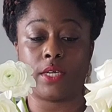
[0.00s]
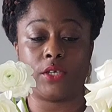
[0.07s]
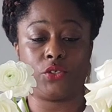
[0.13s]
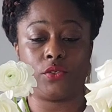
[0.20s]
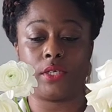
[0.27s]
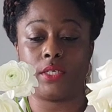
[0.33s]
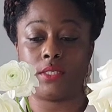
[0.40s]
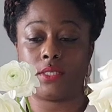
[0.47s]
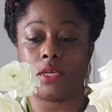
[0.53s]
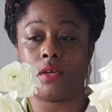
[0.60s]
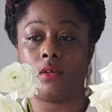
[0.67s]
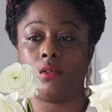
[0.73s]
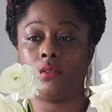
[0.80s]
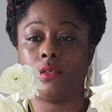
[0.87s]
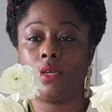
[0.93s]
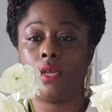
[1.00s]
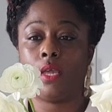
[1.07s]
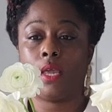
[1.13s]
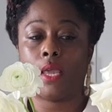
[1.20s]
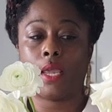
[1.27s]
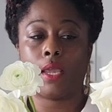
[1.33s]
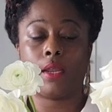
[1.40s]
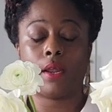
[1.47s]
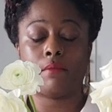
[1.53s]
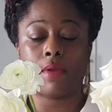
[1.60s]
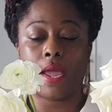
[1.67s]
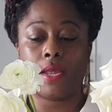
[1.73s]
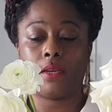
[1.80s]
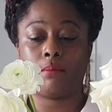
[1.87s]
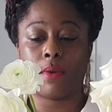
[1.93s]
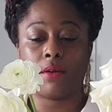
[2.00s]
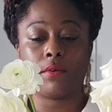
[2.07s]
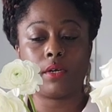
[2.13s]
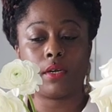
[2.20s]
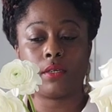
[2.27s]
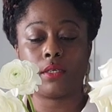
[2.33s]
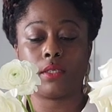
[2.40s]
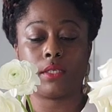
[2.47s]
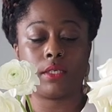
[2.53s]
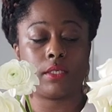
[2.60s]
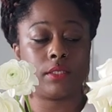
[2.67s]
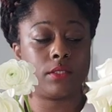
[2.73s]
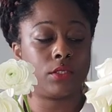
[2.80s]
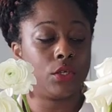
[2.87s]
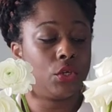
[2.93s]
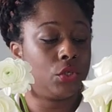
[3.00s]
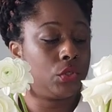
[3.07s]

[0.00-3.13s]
as you can tell, and I've added my ranunculus.